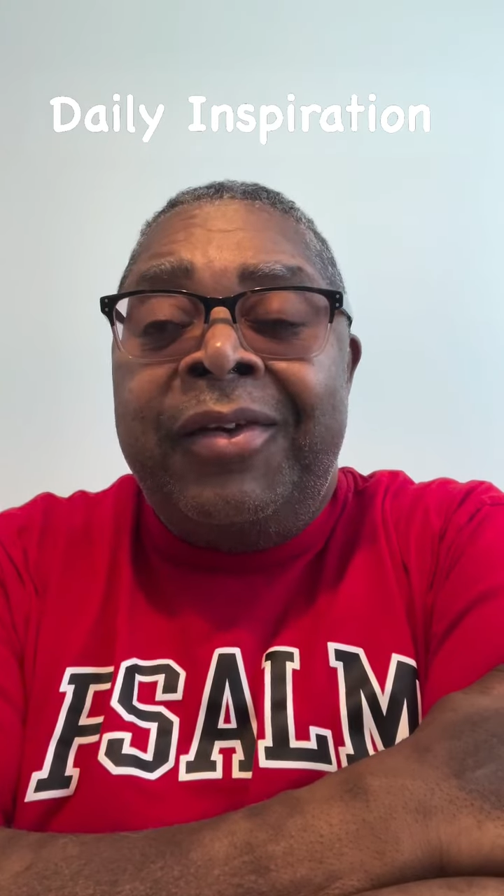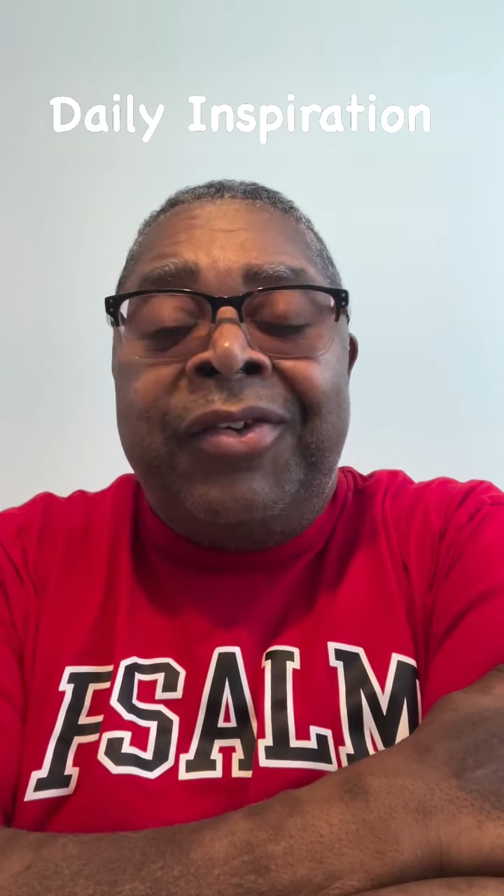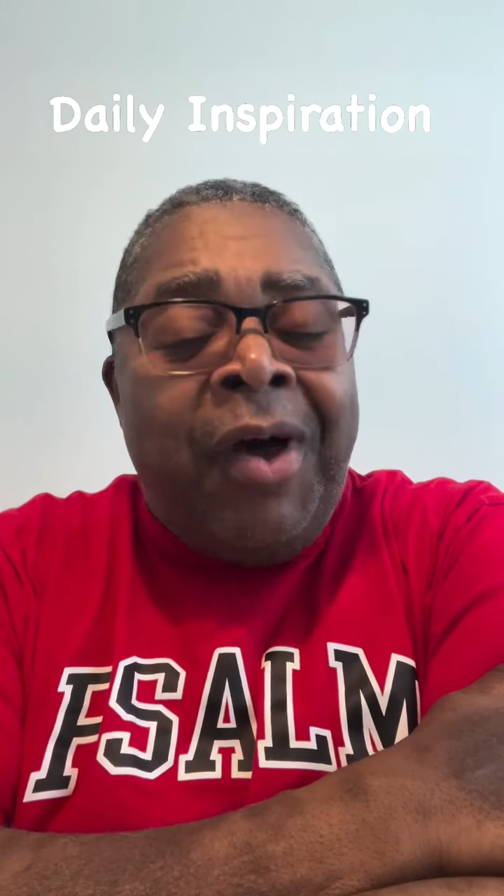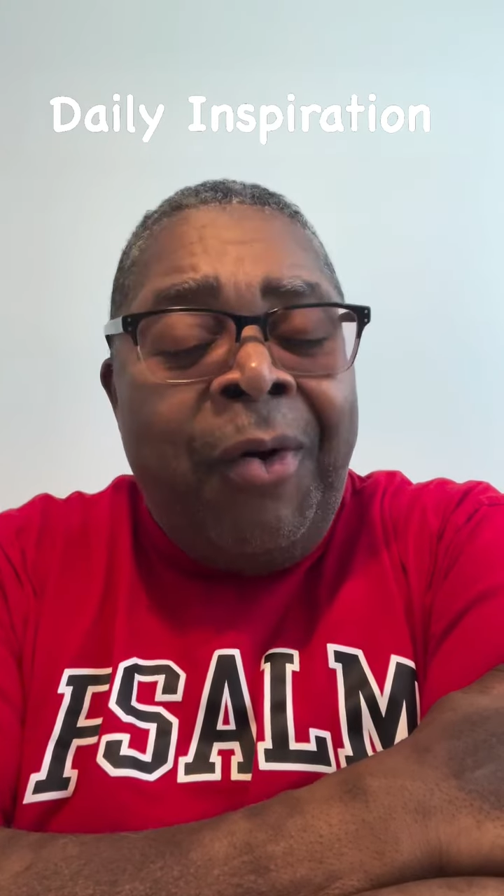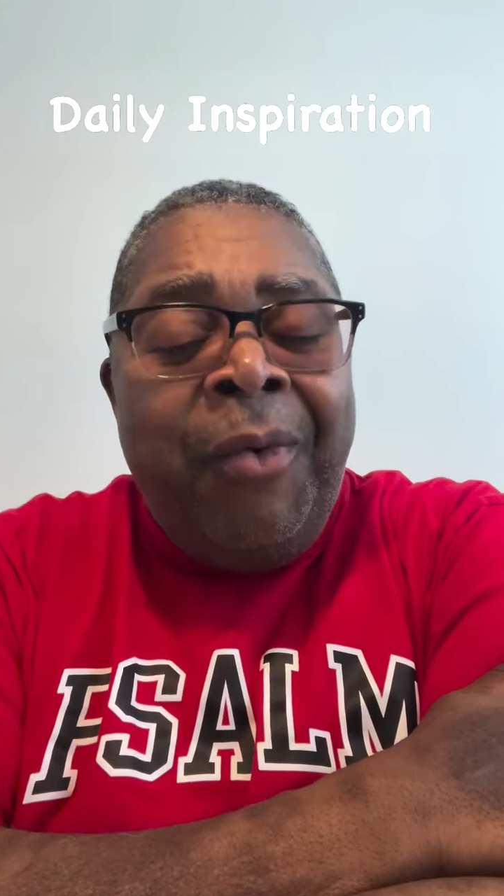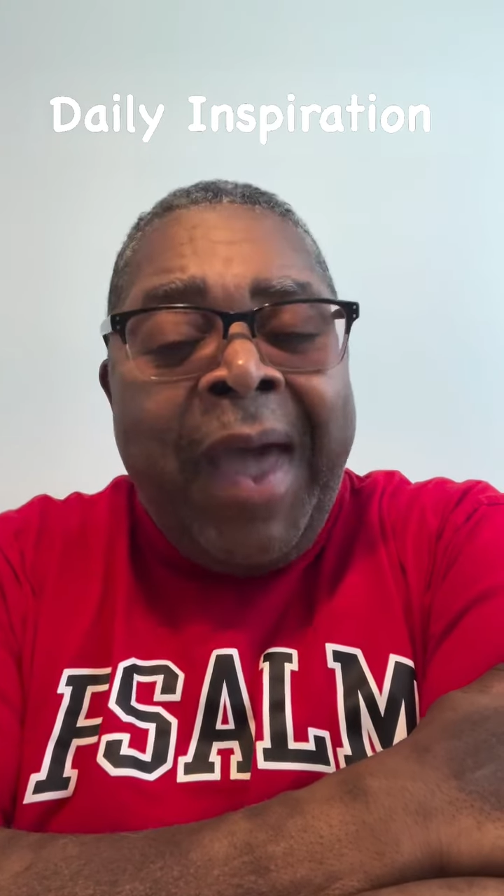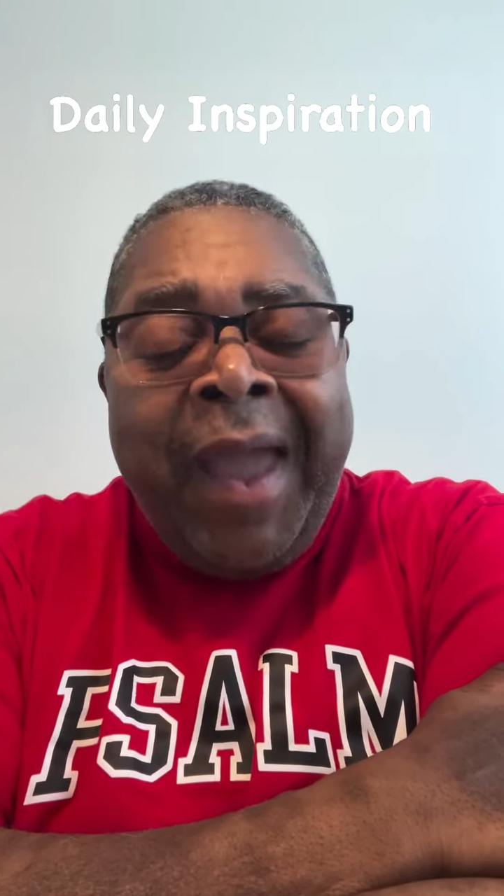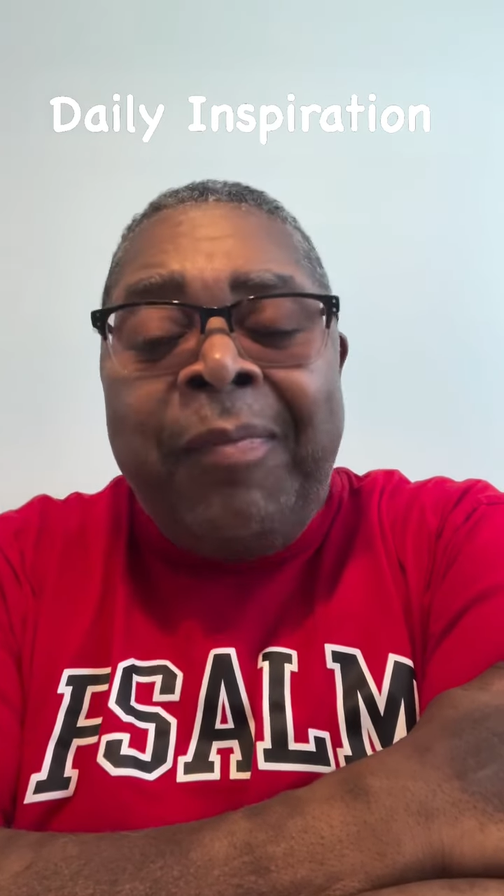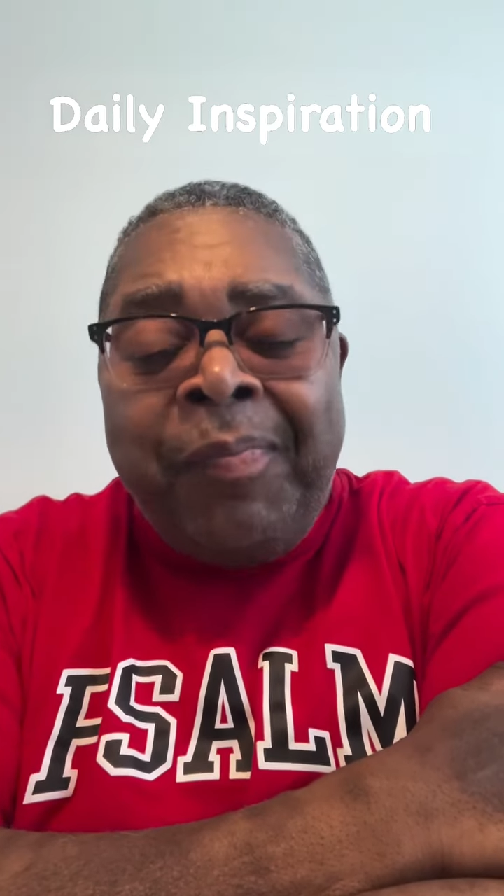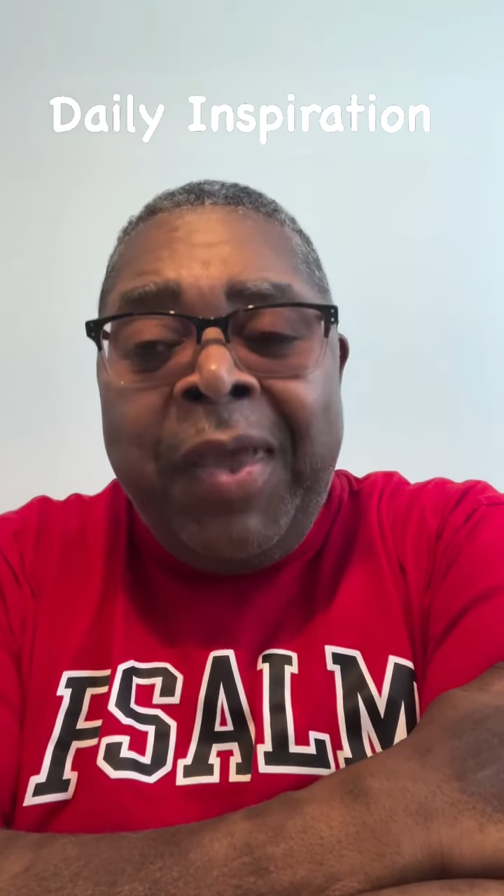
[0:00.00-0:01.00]
don't
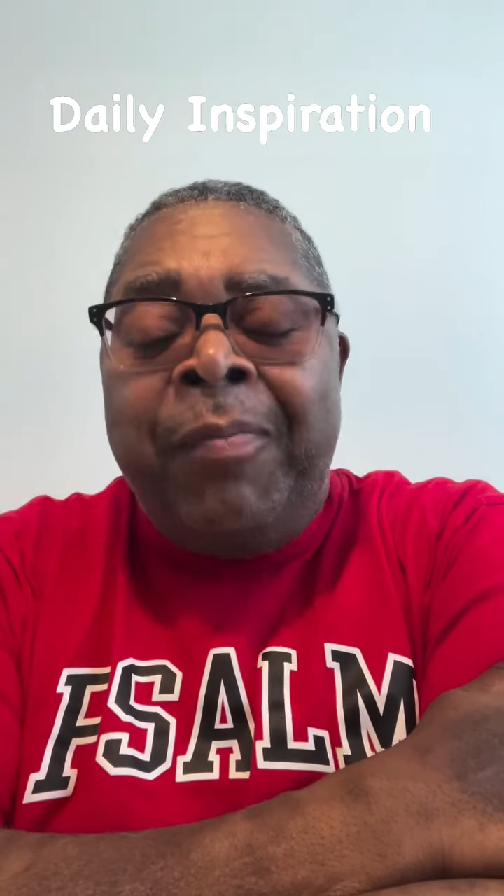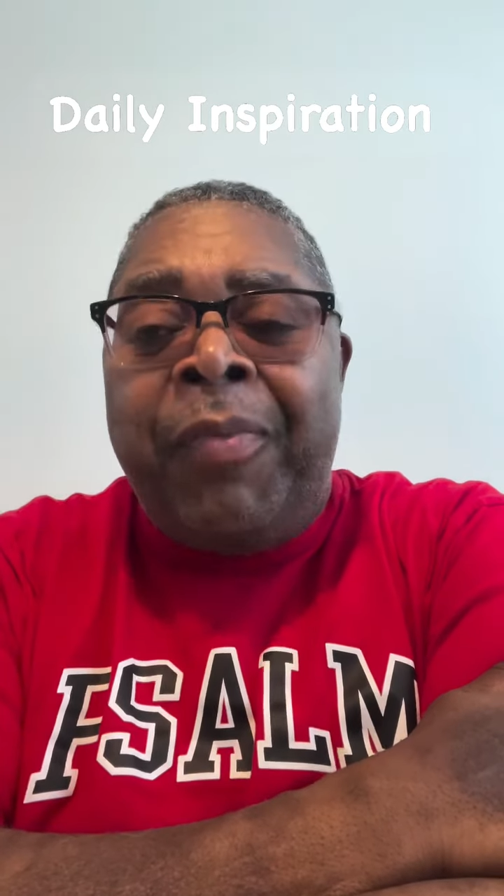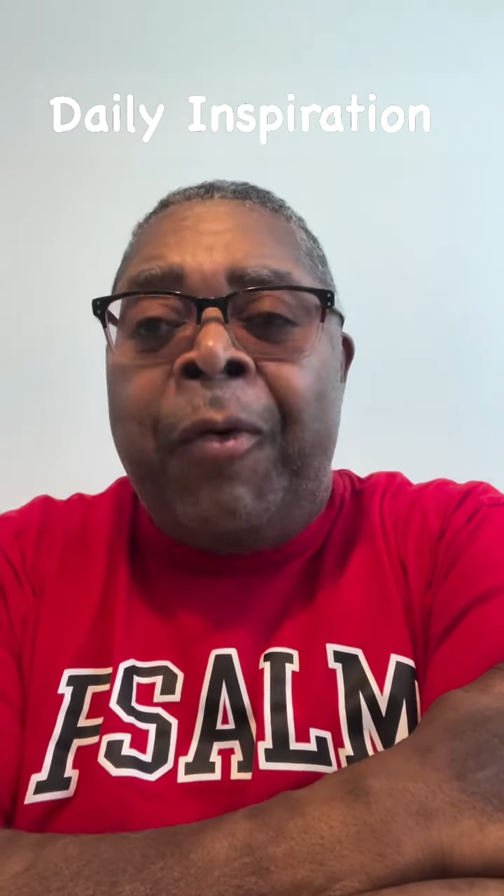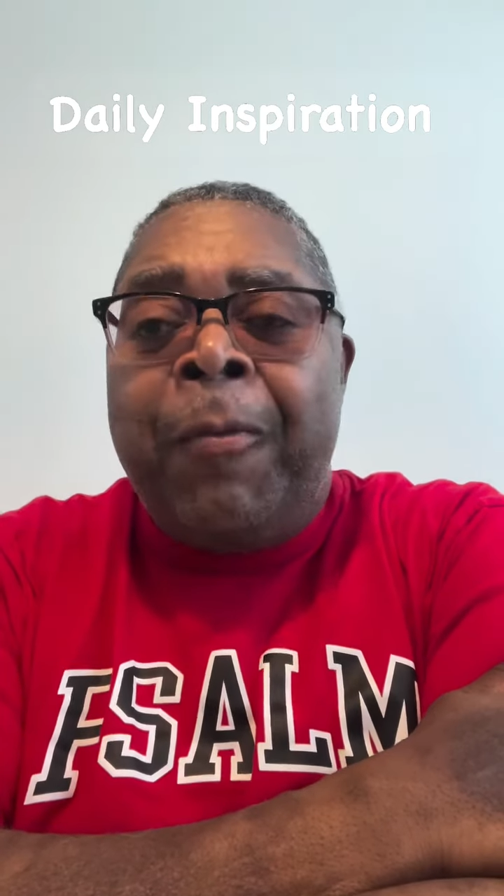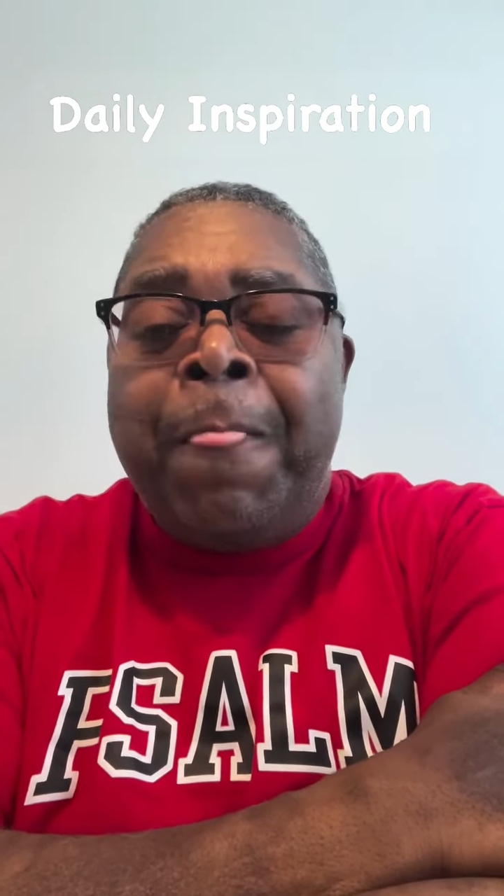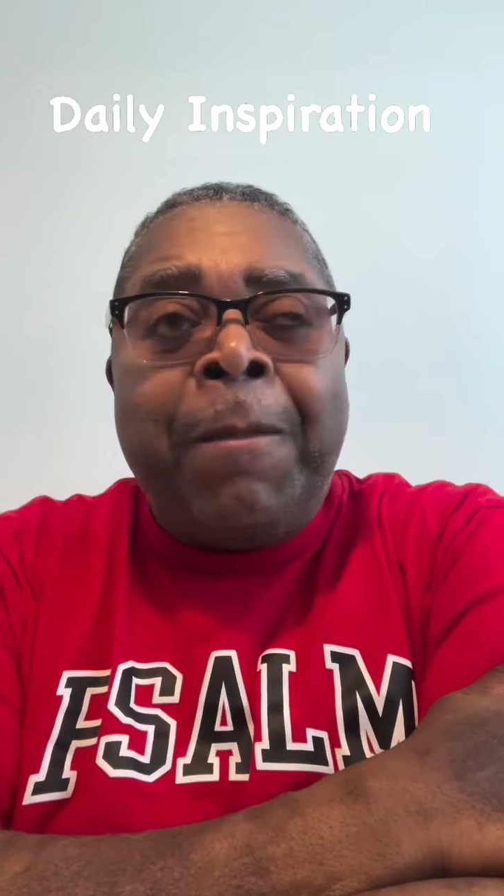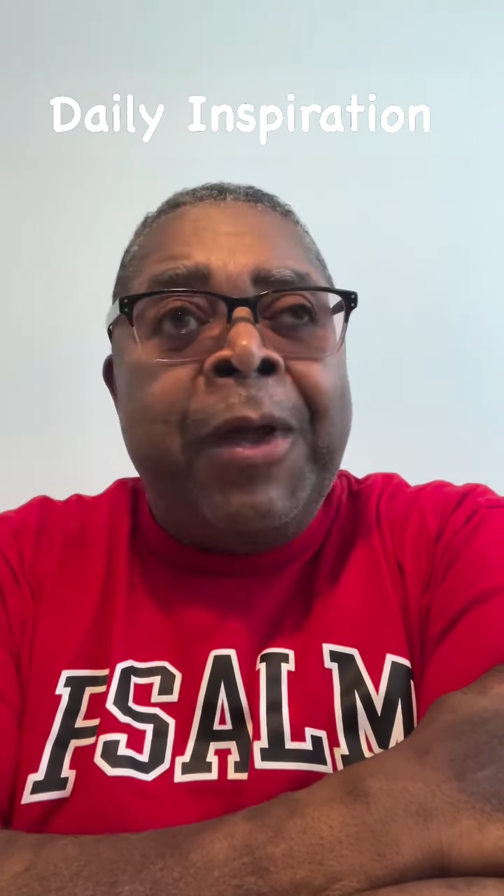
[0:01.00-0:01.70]
hate people